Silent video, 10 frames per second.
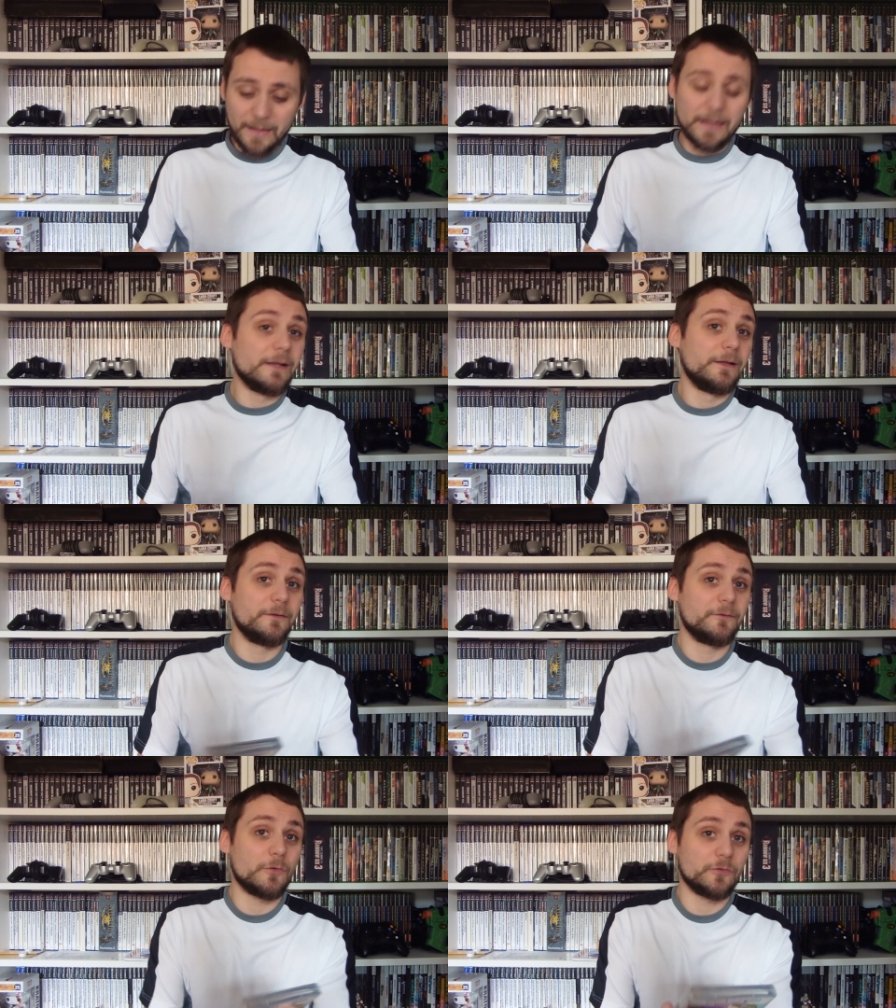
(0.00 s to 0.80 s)

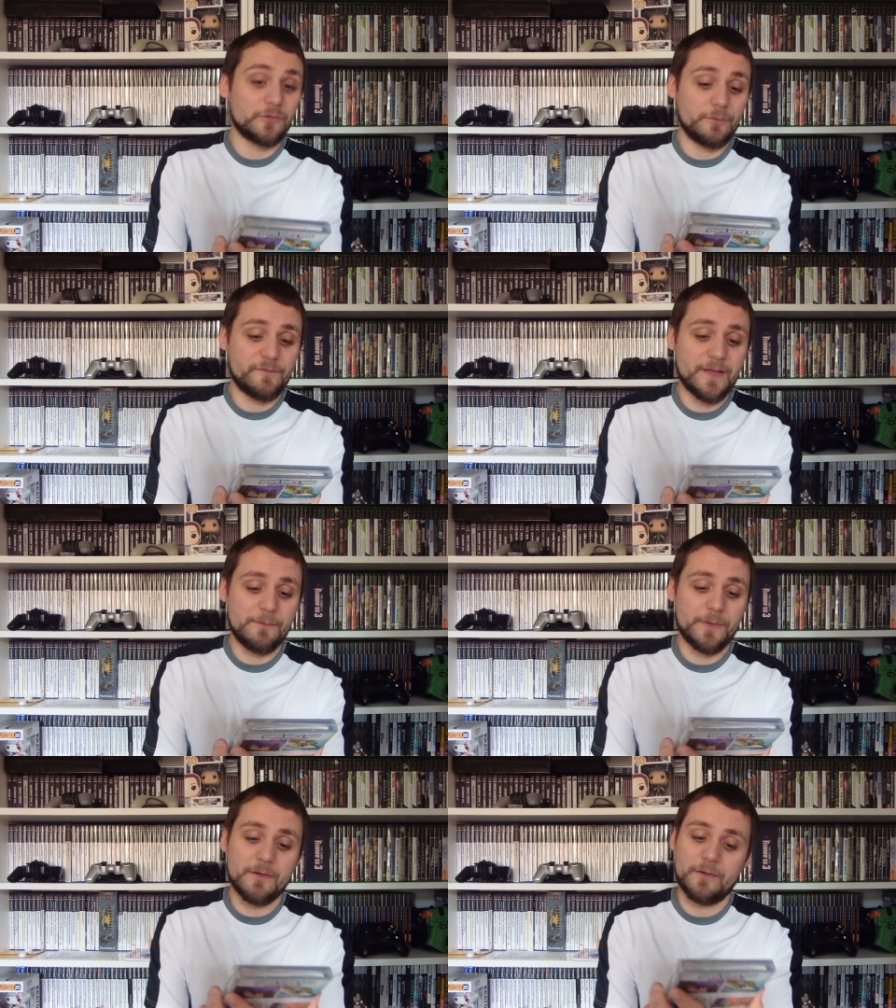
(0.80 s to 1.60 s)
And also with that,
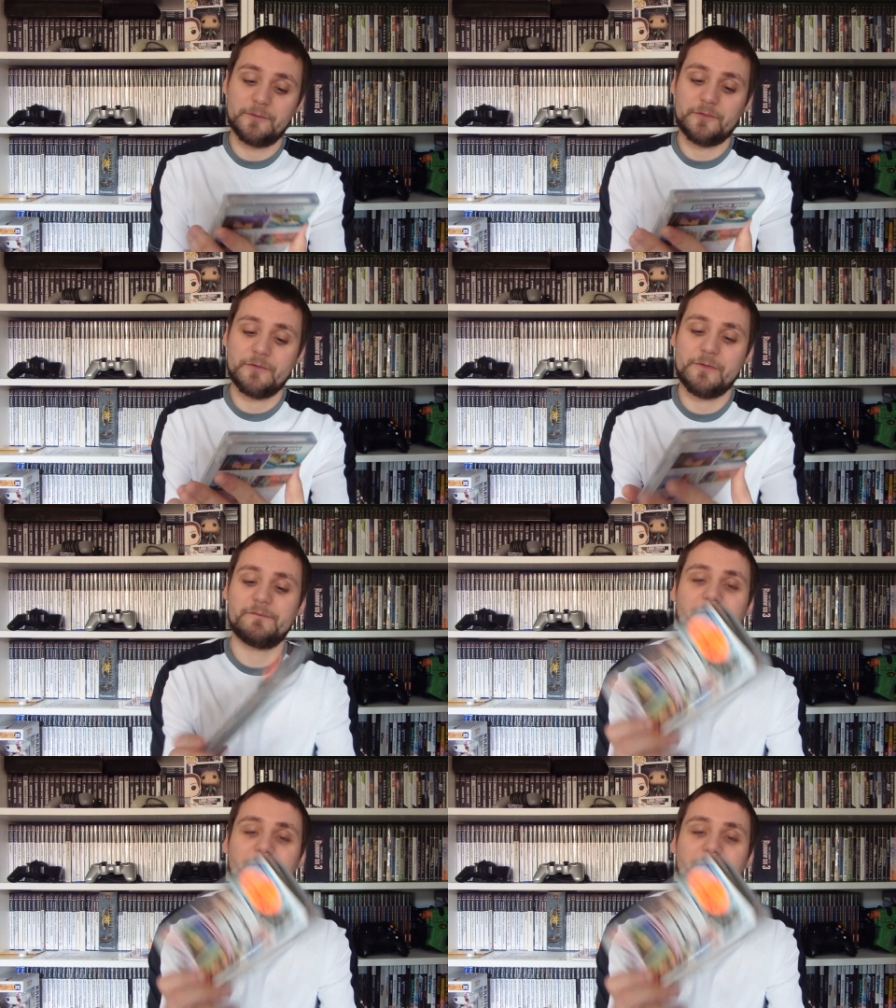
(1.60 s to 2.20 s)
we got Grand